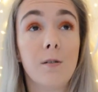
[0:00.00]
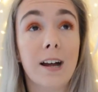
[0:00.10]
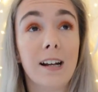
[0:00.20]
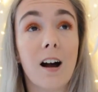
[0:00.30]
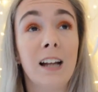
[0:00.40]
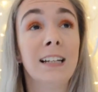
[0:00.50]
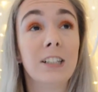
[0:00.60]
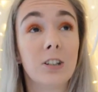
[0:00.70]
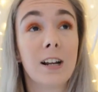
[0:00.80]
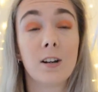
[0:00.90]
Like, I
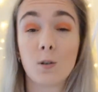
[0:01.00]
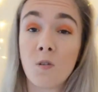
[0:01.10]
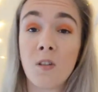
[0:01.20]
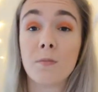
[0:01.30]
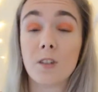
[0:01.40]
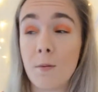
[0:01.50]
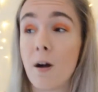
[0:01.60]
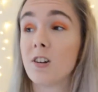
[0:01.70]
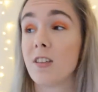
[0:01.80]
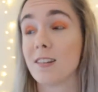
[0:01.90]
literally adore them so
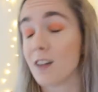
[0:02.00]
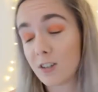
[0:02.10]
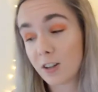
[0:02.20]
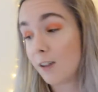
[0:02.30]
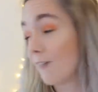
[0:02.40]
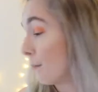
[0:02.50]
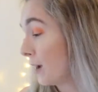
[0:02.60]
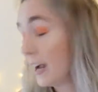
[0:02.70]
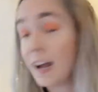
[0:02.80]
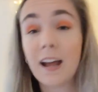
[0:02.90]
much. They're such a cute
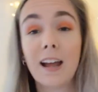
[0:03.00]
family.